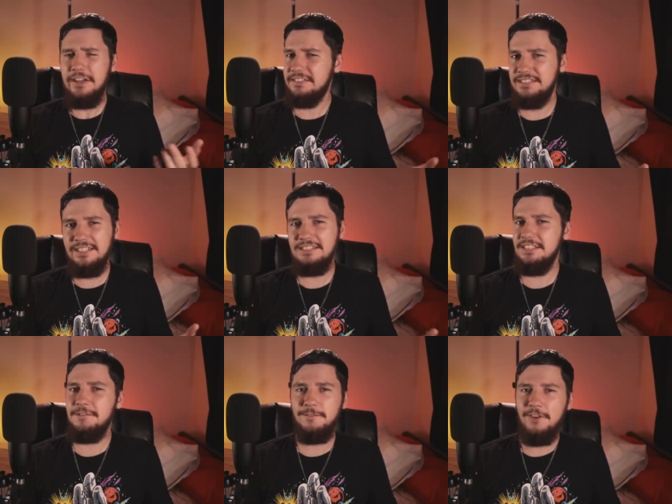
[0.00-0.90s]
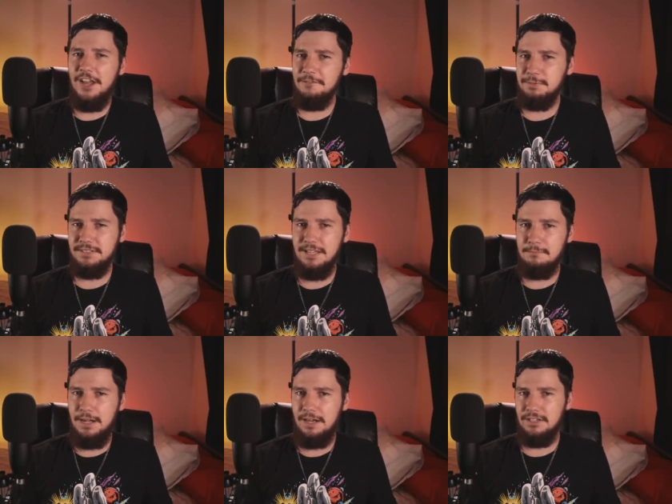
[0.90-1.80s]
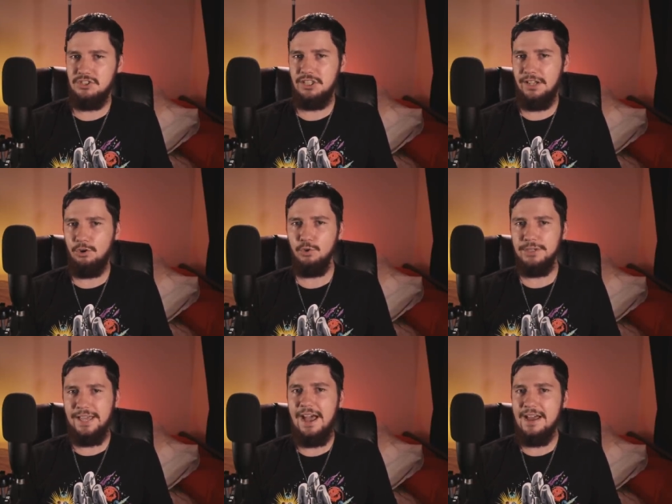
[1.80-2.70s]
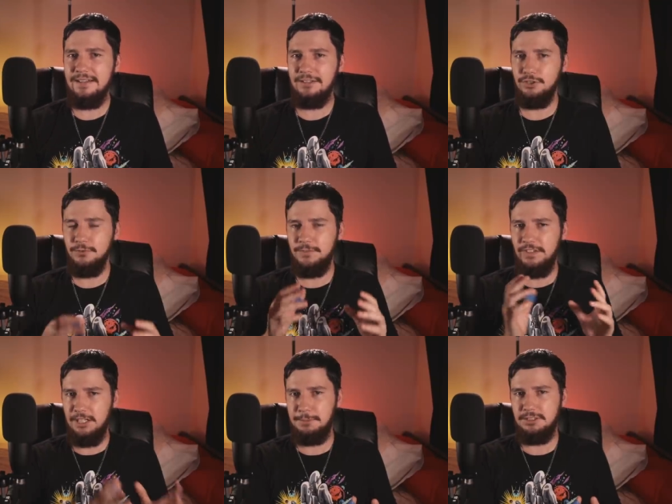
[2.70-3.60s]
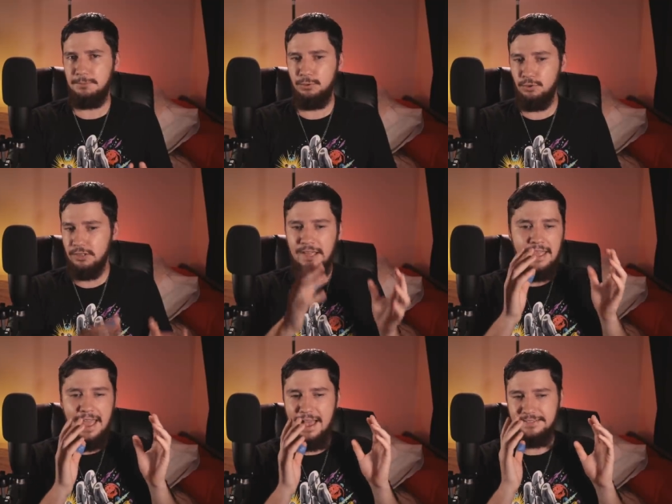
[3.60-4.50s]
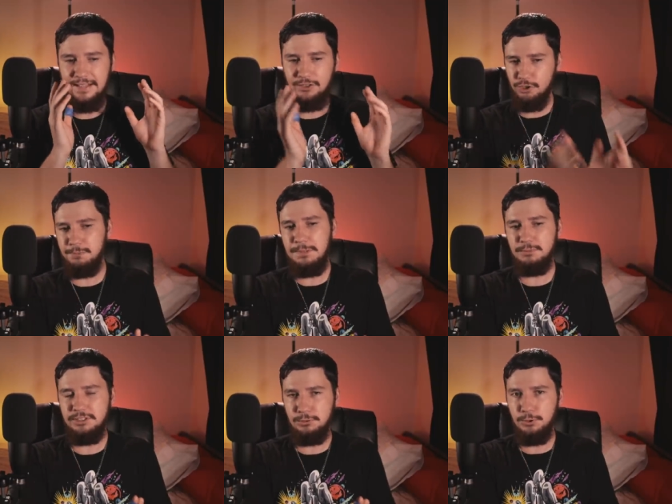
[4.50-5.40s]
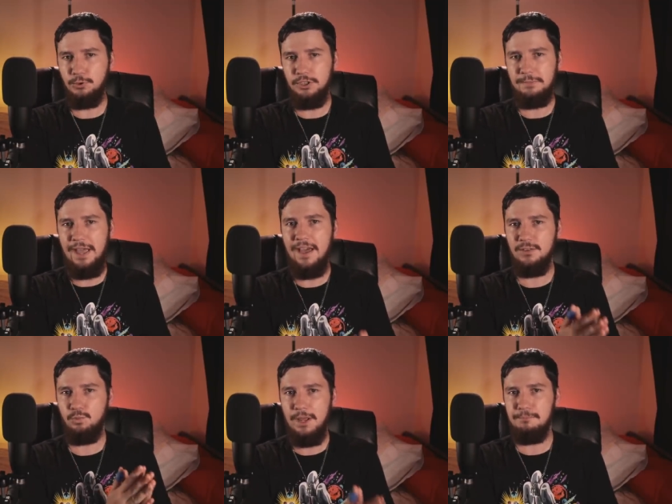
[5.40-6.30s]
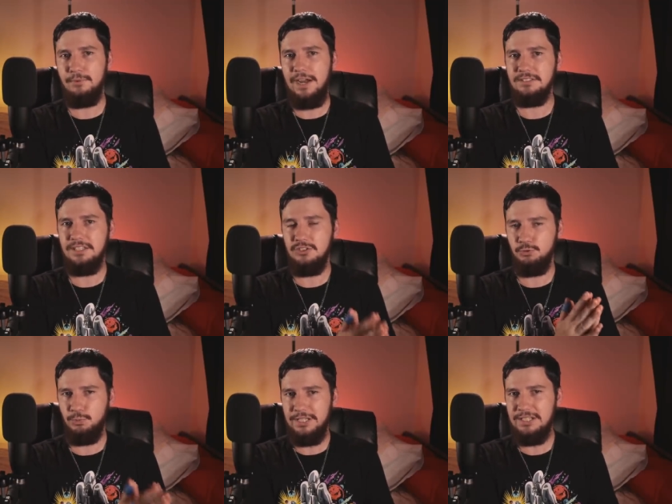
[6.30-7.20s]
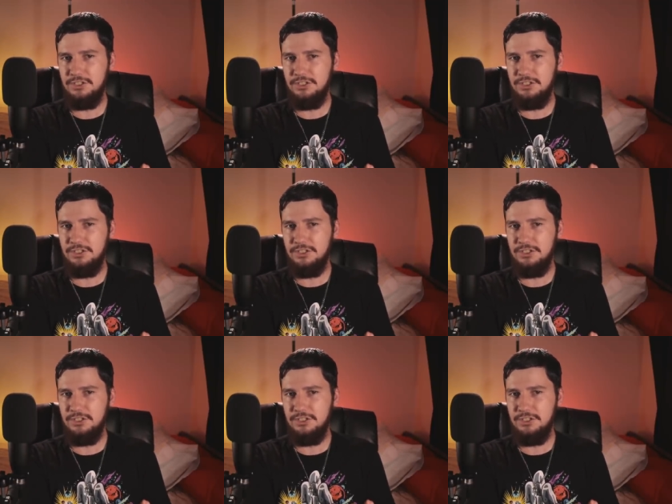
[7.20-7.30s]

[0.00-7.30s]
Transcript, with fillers: a 65% market share, already had a lot of developer support, has a lot of people still talking about how the web browser is really